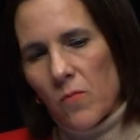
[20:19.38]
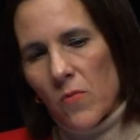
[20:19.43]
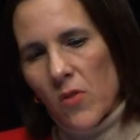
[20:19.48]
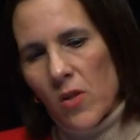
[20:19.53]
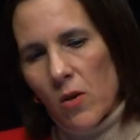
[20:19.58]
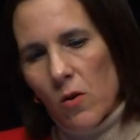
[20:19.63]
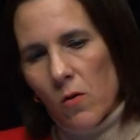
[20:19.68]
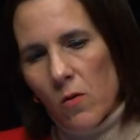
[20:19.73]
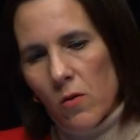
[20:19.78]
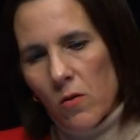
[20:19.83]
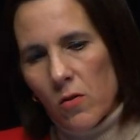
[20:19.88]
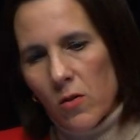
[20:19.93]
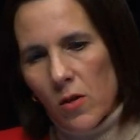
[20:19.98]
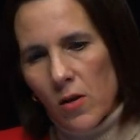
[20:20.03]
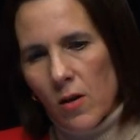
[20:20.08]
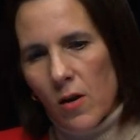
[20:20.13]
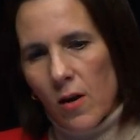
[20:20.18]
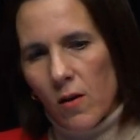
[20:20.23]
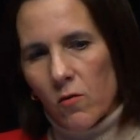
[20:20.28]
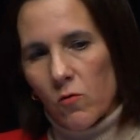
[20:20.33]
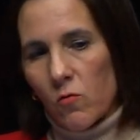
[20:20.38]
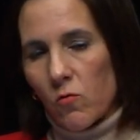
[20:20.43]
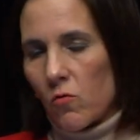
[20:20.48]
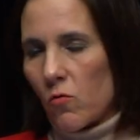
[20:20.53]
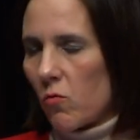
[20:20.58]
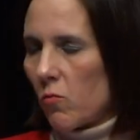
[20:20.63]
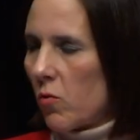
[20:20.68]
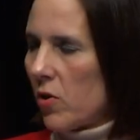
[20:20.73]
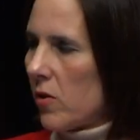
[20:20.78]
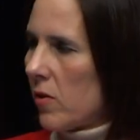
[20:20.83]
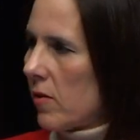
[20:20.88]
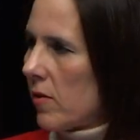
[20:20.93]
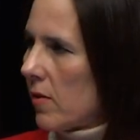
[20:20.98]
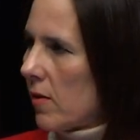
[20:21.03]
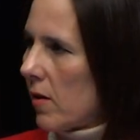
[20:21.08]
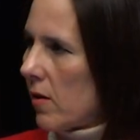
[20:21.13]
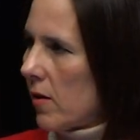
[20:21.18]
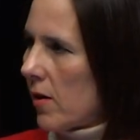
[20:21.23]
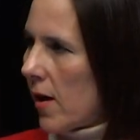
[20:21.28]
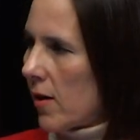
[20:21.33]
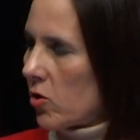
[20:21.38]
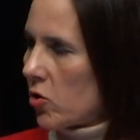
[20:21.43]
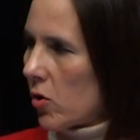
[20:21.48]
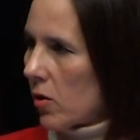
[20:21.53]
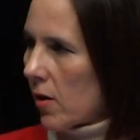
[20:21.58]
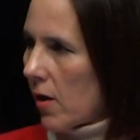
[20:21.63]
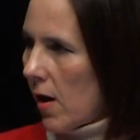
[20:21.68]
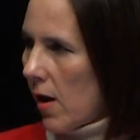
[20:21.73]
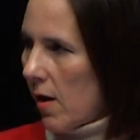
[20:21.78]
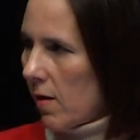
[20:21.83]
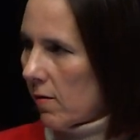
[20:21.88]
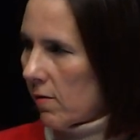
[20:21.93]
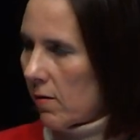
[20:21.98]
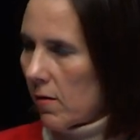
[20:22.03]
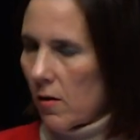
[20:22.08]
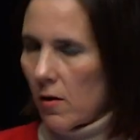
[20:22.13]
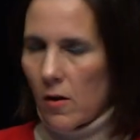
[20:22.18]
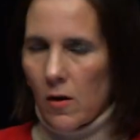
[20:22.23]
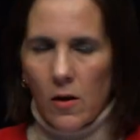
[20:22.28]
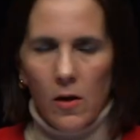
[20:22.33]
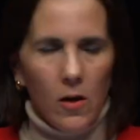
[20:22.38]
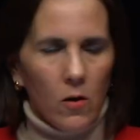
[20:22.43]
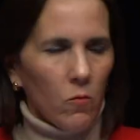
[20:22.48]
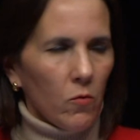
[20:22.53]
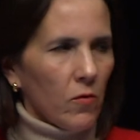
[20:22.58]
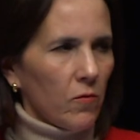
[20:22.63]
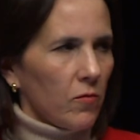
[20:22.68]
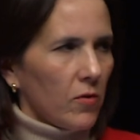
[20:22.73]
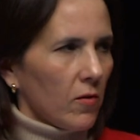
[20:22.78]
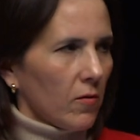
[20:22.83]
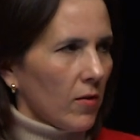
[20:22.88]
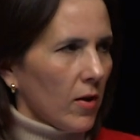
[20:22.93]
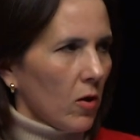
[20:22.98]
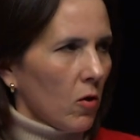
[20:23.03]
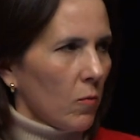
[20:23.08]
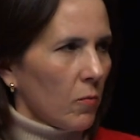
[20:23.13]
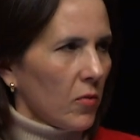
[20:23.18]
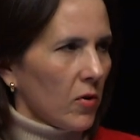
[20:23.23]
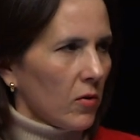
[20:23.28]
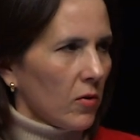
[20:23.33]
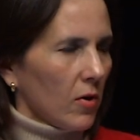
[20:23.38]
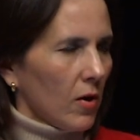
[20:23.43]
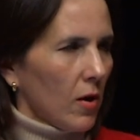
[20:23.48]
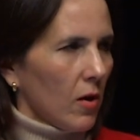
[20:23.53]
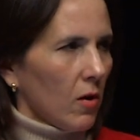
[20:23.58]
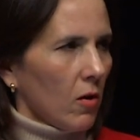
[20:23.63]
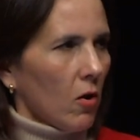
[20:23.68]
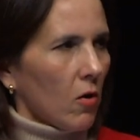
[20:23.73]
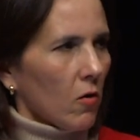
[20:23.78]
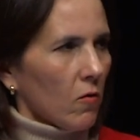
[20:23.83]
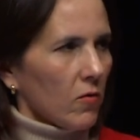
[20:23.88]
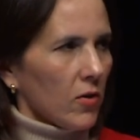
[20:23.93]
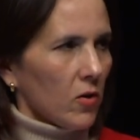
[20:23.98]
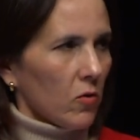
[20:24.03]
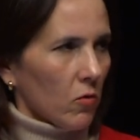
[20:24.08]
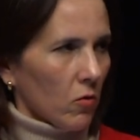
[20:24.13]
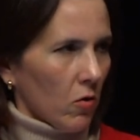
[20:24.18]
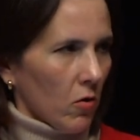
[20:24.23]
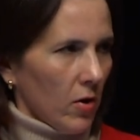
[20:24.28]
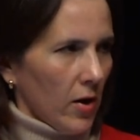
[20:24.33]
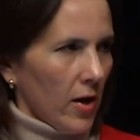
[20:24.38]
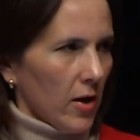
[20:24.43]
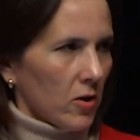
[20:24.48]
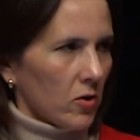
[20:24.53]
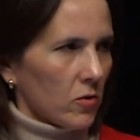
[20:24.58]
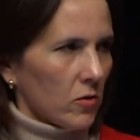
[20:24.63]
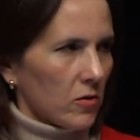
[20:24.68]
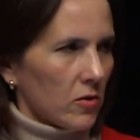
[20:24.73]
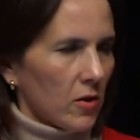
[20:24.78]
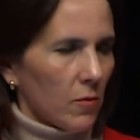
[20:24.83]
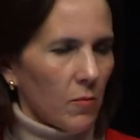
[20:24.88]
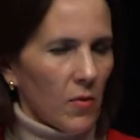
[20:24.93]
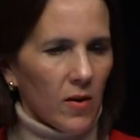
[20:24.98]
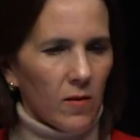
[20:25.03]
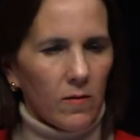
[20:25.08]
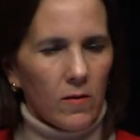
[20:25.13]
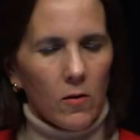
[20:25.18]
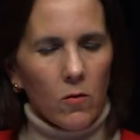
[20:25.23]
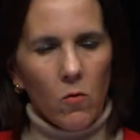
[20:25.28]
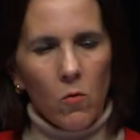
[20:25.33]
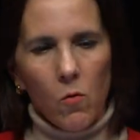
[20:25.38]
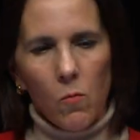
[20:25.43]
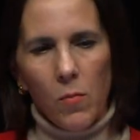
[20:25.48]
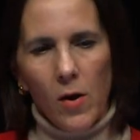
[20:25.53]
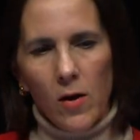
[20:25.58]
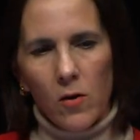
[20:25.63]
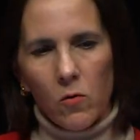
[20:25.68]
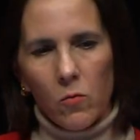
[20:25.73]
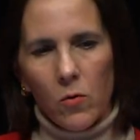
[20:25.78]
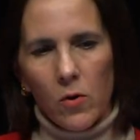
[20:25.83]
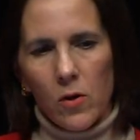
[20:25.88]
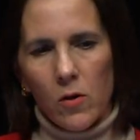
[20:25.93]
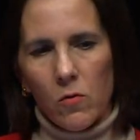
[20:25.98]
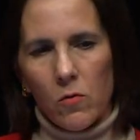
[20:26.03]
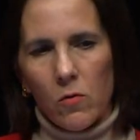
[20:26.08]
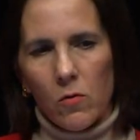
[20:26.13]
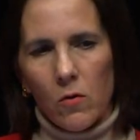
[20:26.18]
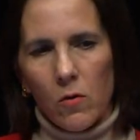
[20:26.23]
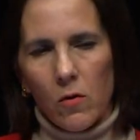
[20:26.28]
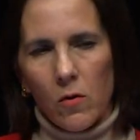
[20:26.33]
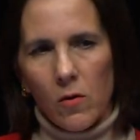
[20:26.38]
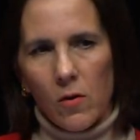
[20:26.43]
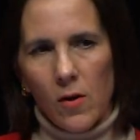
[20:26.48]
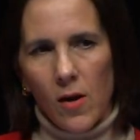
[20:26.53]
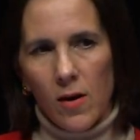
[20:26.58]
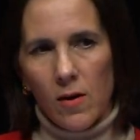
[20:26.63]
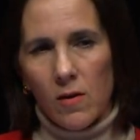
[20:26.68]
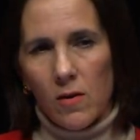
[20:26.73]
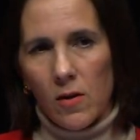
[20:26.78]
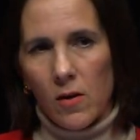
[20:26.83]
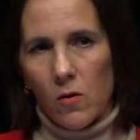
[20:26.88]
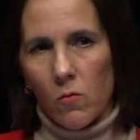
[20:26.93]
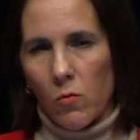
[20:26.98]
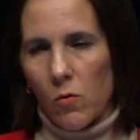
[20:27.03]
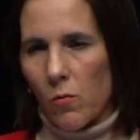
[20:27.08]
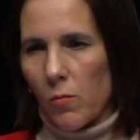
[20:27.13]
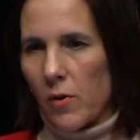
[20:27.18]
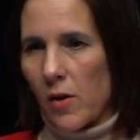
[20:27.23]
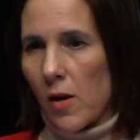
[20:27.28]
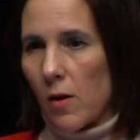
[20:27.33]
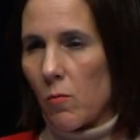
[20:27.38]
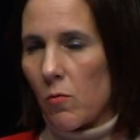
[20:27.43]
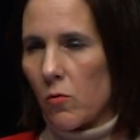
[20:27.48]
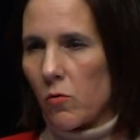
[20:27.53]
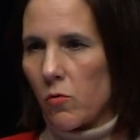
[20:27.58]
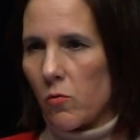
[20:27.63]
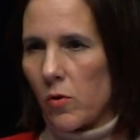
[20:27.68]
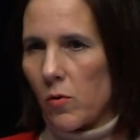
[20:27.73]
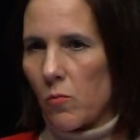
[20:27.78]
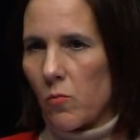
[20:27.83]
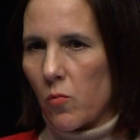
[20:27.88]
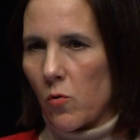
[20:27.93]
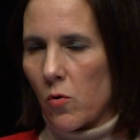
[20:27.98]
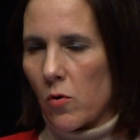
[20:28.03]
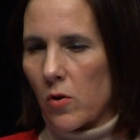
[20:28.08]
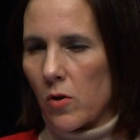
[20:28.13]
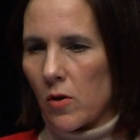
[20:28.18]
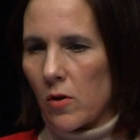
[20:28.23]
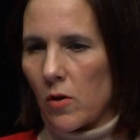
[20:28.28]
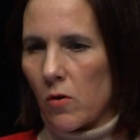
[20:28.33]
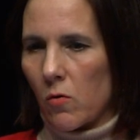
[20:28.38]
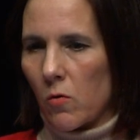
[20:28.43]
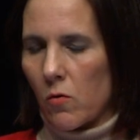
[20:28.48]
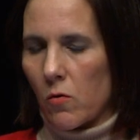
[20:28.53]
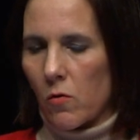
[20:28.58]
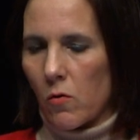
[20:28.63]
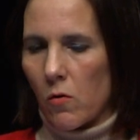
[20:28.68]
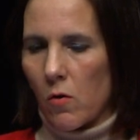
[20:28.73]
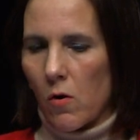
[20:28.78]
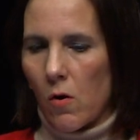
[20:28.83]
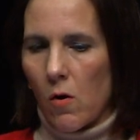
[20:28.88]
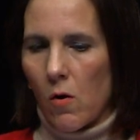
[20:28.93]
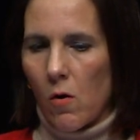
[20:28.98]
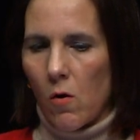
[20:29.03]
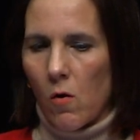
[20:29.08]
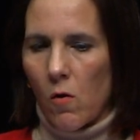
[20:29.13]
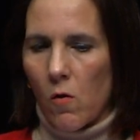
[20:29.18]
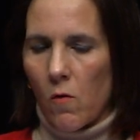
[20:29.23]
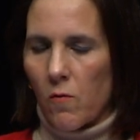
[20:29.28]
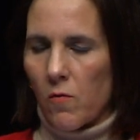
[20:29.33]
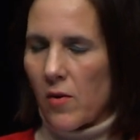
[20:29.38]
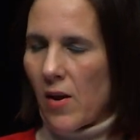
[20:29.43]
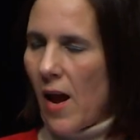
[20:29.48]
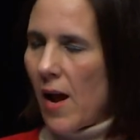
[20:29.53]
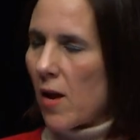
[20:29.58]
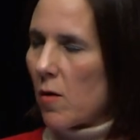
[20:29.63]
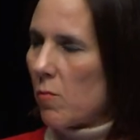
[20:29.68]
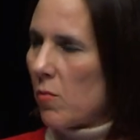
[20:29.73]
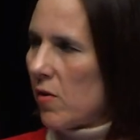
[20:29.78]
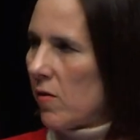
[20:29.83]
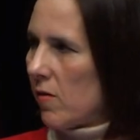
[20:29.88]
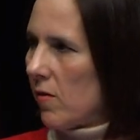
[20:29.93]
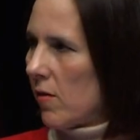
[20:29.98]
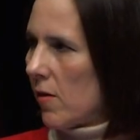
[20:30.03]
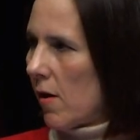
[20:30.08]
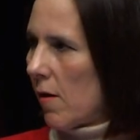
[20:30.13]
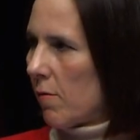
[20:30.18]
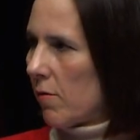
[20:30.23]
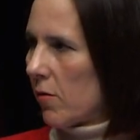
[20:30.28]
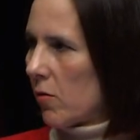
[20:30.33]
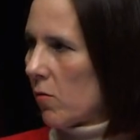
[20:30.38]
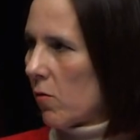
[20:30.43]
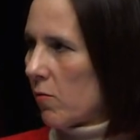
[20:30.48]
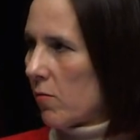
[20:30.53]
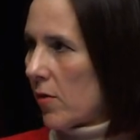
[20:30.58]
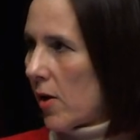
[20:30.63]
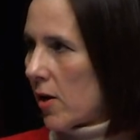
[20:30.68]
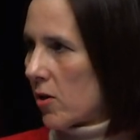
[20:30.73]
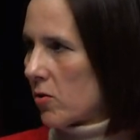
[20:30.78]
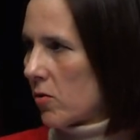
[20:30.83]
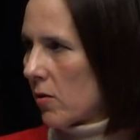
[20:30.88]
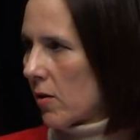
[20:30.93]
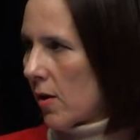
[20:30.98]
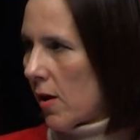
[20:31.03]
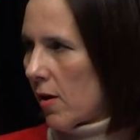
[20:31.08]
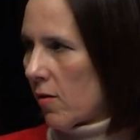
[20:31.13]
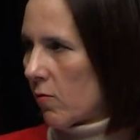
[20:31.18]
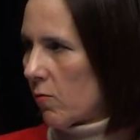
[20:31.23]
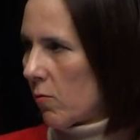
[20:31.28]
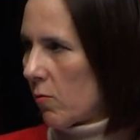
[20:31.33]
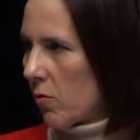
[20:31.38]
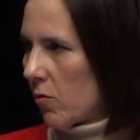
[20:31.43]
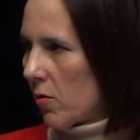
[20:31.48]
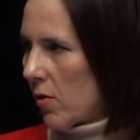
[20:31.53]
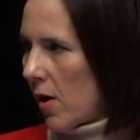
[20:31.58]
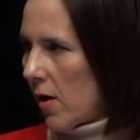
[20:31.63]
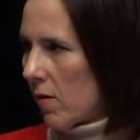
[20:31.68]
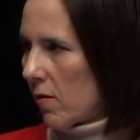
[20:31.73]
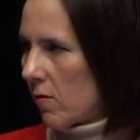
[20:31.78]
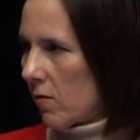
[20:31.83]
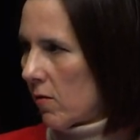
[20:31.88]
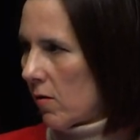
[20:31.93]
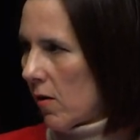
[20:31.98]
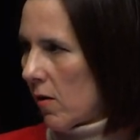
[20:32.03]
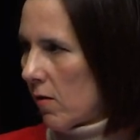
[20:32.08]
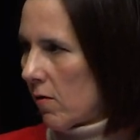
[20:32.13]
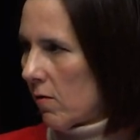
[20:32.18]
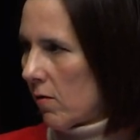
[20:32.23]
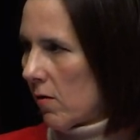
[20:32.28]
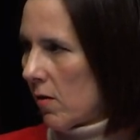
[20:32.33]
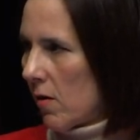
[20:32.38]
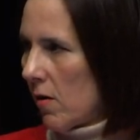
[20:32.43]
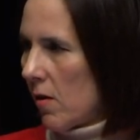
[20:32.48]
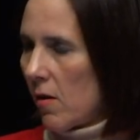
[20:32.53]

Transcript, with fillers: The other thing has to do with natural gas, and we've developed a lot of interconnections in Mexico. By 2019, we'll be able to import in the order of 9 BCFs of natural gas from the United States.